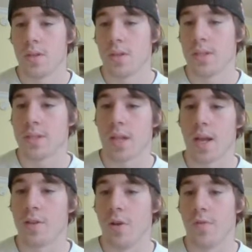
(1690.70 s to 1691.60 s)

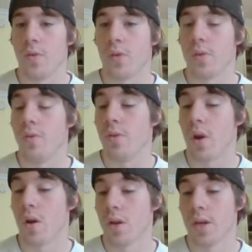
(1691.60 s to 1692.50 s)
Slides over with the
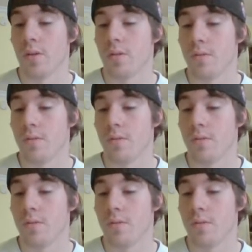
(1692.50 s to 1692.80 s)
Lucario.